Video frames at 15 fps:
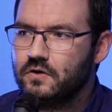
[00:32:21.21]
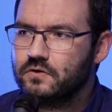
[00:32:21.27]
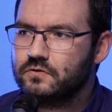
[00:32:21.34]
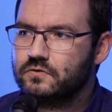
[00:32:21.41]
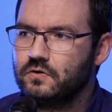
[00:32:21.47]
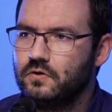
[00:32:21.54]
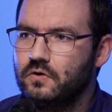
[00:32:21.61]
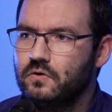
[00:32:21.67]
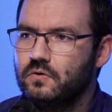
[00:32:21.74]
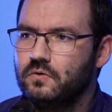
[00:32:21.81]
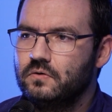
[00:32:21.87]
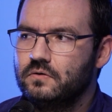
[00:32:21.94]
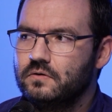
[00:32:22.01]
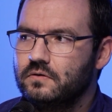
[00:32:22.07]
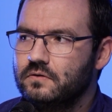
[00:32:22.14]

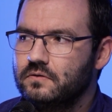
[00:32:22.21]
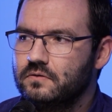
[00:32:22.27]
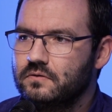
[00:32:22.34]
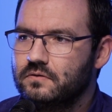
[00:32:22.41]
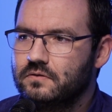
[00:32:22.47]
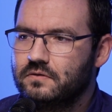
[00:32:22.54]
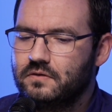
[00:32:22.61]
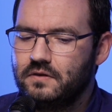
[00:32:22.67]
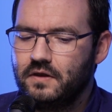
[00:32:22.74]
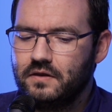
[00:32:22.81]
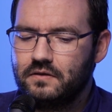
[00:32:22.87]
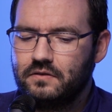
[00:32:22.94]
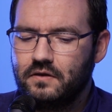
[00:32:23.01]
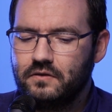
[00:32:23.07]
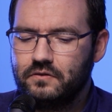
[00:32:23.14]
So
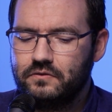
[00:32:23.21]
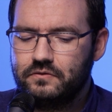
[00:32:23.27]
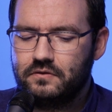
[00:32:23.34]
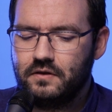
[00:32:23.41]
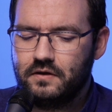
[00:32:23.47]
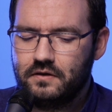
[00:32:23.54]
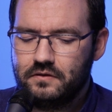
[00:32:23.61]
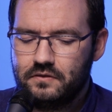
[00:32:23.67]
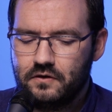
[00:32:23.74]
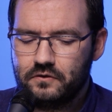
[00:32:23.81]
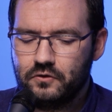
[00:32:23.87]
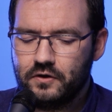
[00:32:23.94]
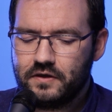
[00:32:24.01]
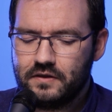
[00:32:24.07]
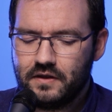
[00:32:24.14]
they're
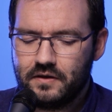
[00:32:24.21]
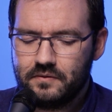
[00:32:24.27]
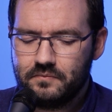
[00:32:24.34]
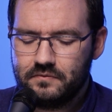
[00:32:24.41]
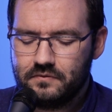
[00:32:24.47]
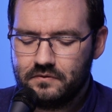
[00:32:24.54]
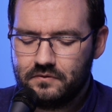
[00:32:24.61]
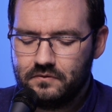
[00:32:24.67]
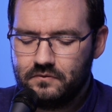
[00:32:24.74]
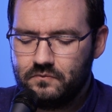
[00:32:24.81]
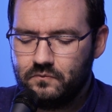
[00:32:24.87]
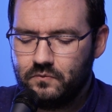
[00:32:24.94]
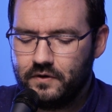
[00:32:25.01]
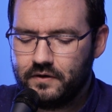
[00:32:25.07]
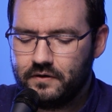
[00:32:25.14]
looking at
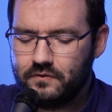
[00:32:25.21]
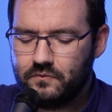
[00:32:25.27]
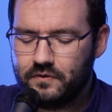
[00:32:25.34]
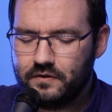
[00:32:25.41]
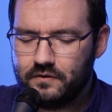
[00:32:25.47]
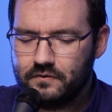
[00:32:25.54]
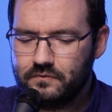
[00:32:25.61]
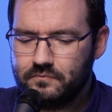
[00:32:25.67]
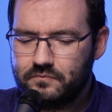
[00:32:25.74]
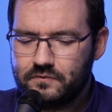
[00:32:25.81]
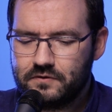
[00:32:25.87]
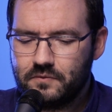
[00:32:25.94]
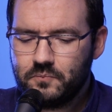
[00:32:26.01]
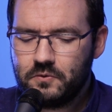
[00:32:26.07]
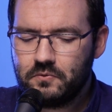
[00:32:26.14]
where
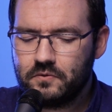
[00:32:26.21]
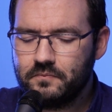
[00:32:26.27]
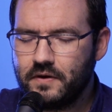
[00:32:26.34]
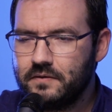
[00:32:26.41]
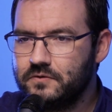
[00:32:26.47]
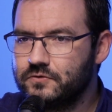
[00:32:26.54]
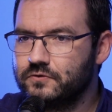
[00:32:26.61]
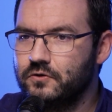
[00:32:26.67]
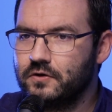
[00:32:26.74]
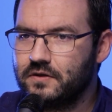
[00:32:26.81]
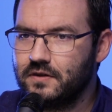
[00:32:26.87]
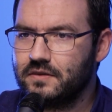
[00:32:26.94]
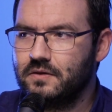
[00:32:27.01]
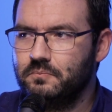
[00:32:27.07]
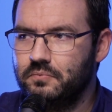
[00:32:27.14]
some people are maybe just
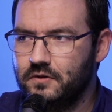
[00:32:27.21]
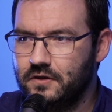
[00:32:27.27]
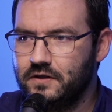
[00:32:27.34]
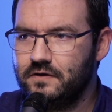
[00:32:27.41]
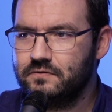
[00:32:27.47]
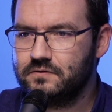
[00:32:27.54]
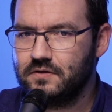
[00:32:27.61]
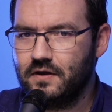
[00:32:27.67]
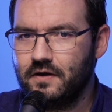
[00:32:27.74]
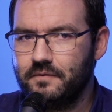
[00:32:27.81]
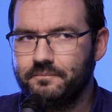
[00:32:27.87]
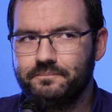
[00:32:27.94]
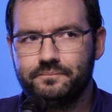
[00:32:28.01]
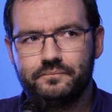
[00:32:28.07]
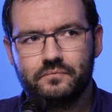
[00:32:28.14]
looking at the beliefs that
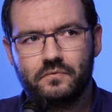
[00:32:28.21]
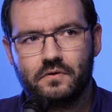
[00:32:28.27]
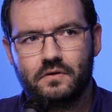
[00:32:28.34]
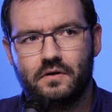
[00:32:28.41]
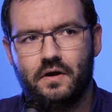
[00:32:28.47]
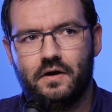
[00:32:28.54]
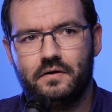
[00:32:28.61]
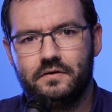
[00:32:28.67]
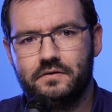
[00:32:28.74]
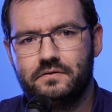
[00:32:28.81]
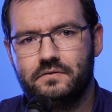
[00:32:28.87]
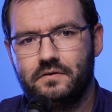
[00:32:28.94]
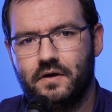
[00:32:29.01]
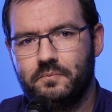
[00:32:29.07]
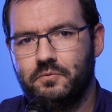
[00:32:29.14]

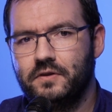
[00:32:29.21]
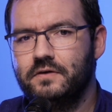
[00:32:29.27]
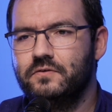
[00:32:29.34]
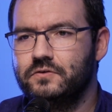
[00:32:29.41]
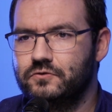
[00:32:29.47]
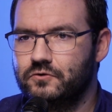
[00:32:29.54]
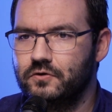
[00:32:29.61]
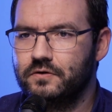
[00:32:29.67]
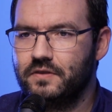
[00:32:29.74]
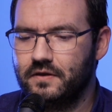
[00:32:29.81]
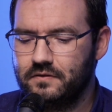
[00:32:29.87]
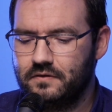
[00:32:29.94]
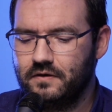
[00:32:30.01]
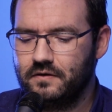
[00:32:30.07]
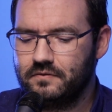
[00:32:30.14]
I believe it's good
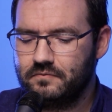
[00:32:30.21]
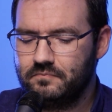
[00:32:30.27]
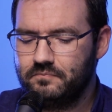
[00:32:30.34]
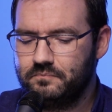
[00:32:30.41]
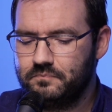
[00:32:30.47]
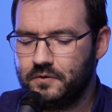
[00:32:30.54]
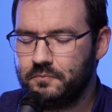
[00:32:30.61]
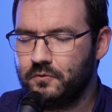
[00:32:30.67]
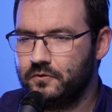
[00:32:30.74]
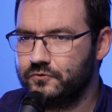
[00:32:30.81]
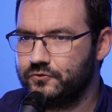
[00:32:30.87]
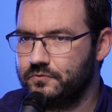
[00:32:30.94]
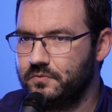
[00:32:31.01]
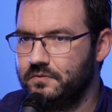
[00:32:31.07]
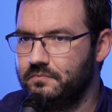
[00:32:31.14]
that people
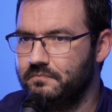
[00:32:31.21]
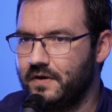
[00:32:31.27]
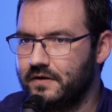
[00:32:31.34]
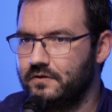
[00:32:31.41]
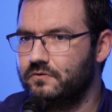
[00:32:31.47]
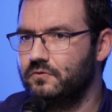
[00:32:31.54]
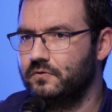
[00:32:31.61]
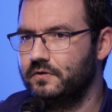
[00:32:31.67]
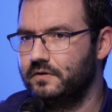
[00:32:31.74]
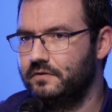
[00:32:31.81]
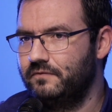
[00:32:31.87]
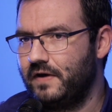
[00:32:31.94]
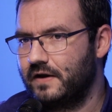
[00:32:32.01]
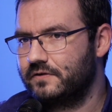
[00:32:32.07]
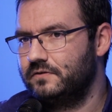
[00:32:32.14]
should be mandatorily
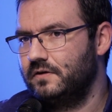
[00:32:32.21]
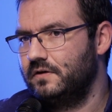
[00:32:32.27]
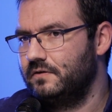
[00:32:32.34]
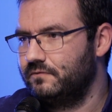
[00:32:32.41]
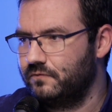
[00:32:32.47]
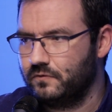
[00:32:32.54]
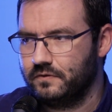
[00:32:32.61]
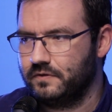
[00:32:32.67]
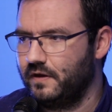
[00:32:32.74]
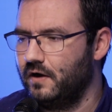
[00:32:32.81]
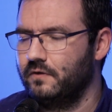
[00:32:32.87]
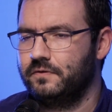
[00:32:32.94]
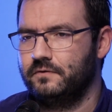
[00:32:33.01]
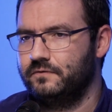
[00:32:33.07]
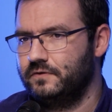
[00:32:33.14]
vaccinated for the
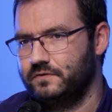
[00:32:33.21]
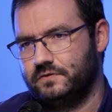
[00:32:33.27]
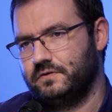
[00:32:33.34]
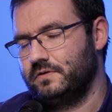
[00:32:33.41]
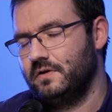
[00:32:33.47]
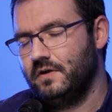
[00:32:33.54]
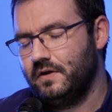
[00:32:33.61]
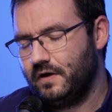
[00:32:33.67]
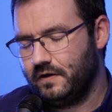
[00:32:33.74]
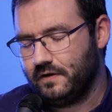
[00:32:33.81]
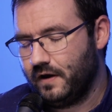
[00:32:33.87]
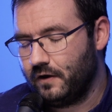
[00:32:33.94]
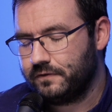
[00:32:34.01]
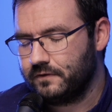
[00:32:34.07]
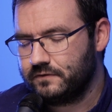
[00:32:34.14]
health
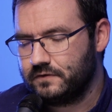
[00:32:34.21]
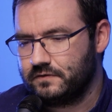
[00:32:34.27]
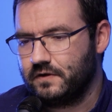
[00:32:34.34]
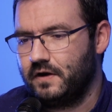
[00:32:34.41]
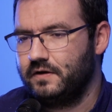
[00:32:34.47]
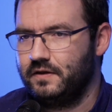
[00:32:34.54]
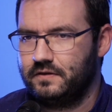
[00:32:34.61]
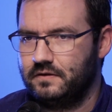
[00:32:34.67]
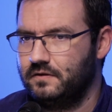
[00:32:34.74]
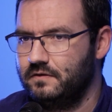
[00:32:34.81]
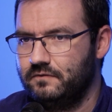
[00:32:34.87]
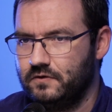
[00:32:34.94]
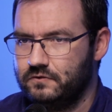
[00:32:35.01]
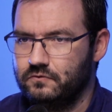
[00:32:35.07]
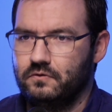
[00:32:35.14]
of society and the
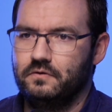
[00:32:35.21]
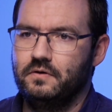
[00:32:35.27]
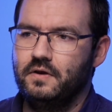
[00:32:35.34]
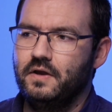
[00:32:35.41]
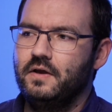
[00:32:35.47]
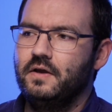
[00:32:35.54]
individual.